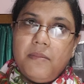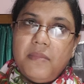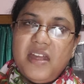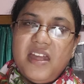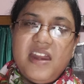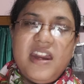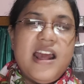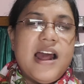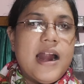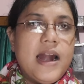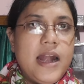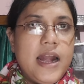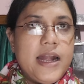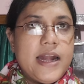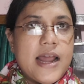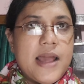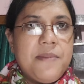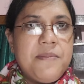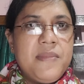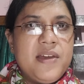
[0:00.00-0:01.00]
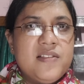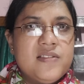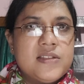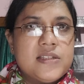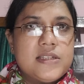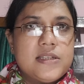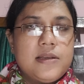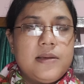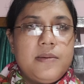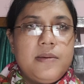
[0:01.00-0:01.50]
Very early time
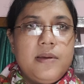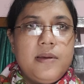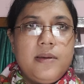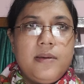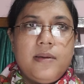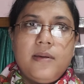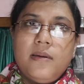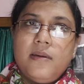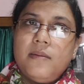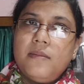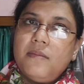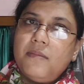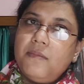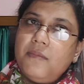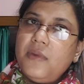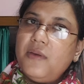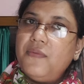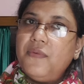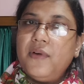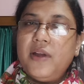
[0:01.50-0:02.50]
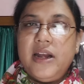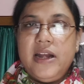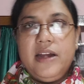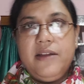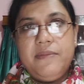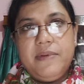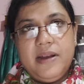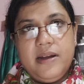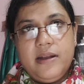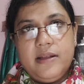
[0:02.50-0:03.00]
means before
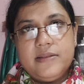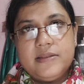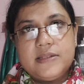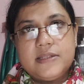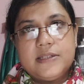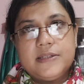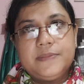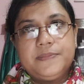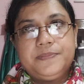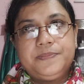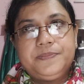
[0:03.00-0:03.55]
independence.